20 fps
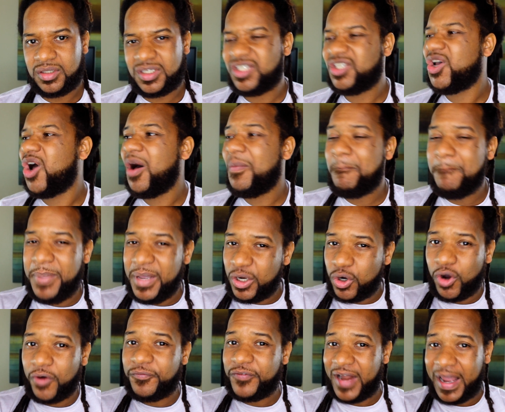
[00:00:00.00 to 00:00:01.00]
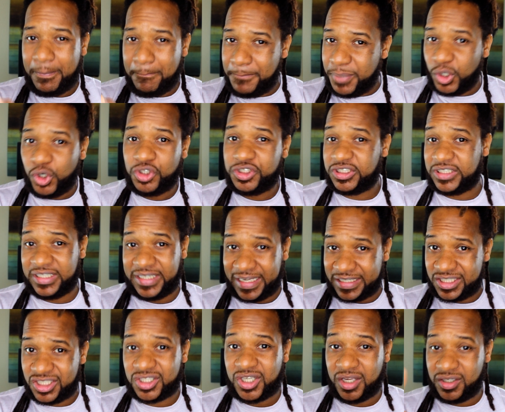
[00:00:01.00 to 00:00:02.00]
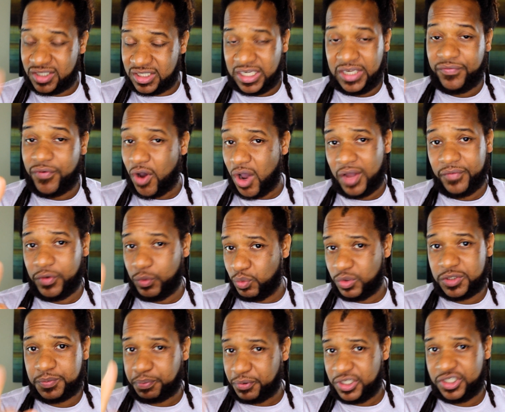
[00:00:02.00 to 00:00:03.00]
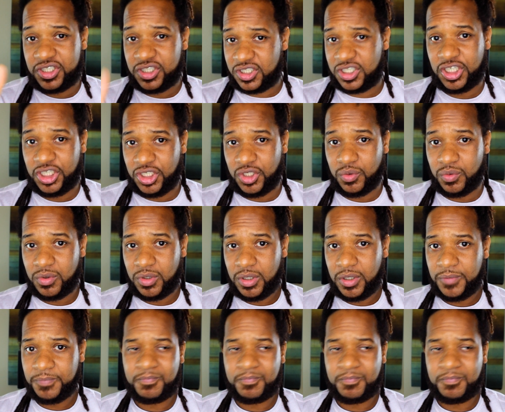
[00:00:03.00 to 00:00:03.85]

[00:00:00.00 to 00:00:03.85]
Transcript: See, y'all bit off of that bullshit that Steve Harvey was preaching to you.